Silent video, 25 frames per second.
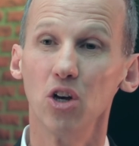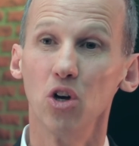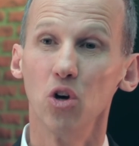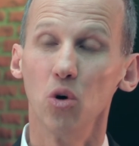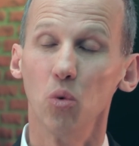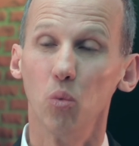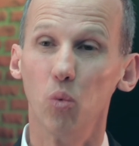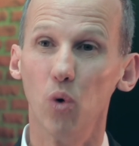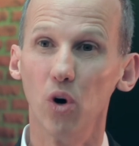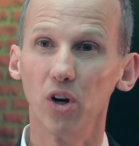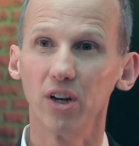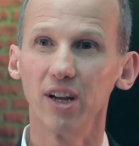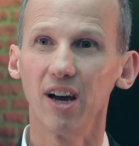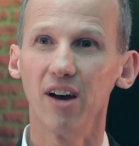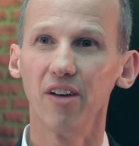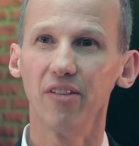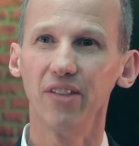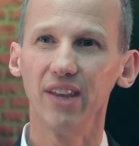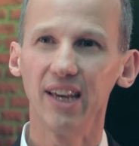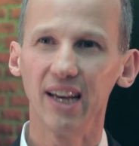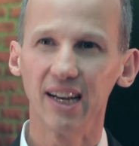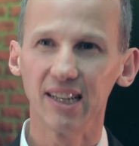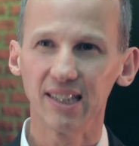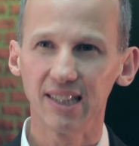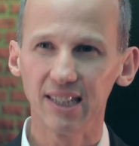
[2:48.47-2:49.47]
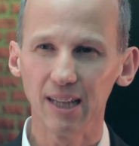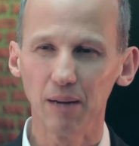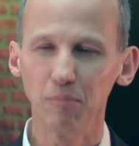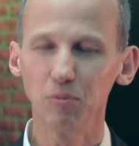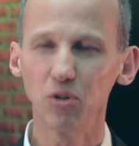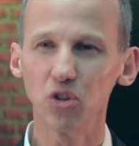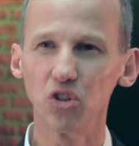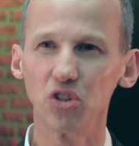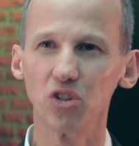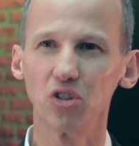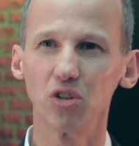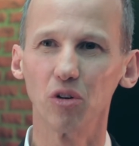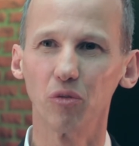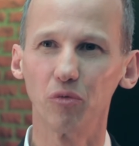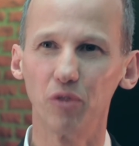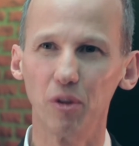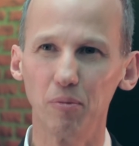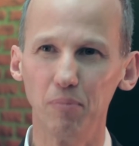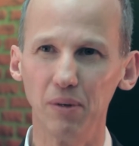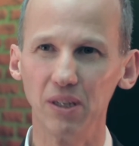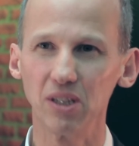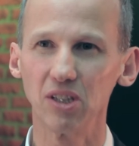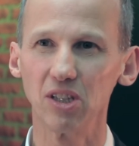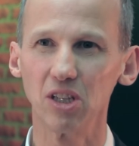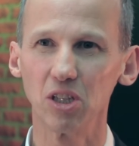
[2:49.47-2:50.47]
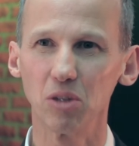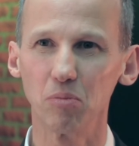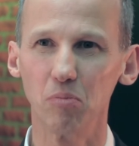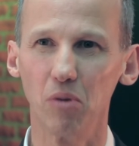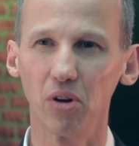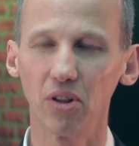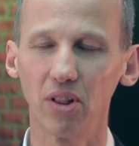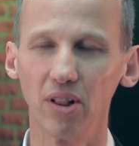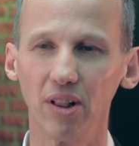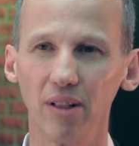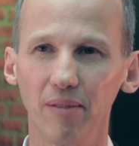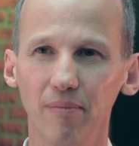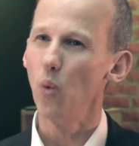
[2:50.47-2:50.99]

what are the assumptions of the business model?